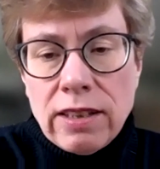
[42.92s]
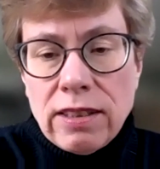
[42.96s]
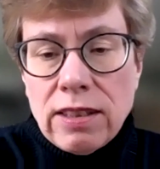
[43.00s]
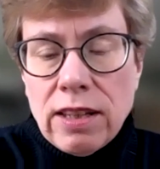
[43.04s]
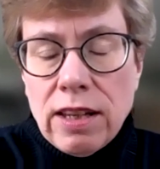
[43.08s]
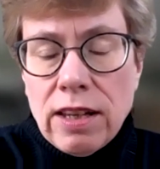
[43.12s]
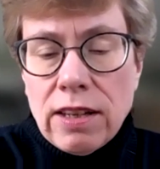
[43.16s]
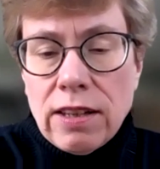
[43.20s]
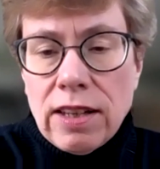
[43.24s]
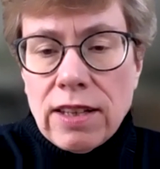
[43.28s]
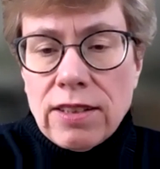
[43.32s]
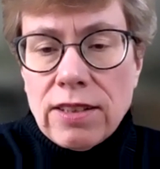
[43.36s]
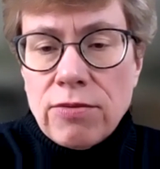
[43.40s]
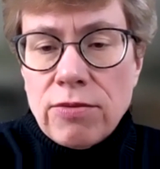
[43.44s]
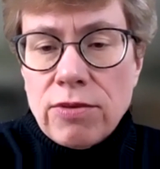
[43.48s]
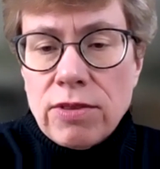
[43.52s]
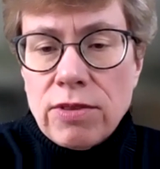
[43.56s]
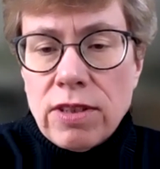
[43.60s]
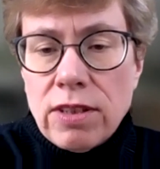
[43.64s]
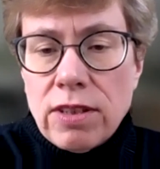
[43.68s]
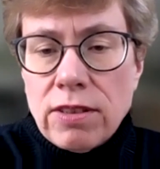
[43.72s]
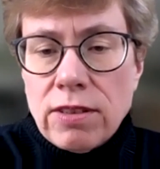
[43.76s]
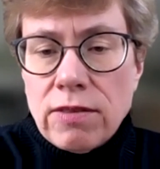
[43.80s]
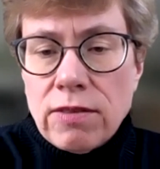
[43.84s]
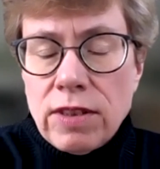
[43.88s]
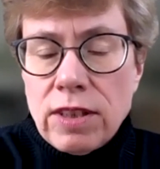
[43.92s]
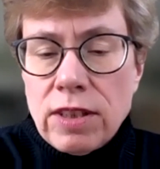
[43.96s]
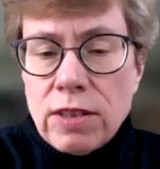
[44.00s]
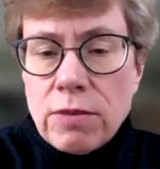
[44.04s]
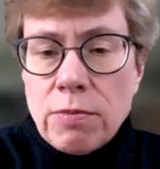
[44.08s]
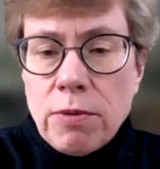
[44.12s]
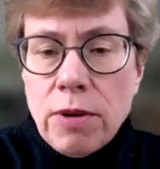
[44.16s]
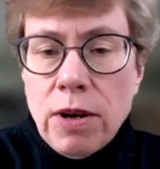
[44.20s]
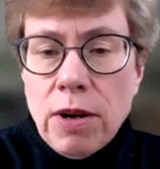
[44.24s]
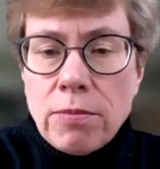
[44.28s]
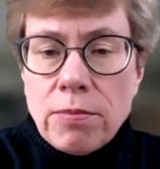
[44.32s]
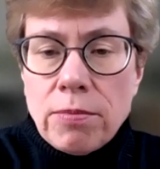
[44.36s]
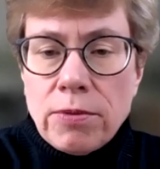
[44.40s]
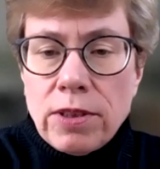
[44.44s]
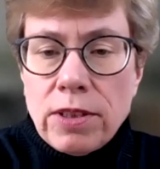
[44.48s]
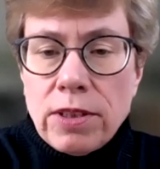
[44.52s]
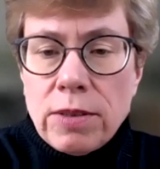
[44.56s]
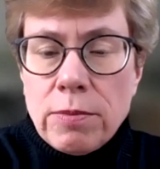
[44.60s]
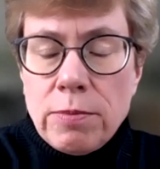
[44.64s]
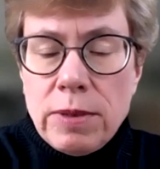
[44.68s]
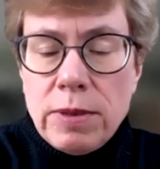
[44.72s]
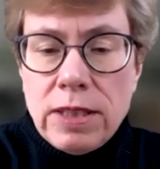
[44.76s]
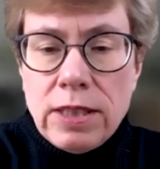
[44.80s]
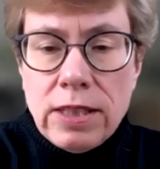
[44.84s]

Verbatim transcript: And as a result of these properties,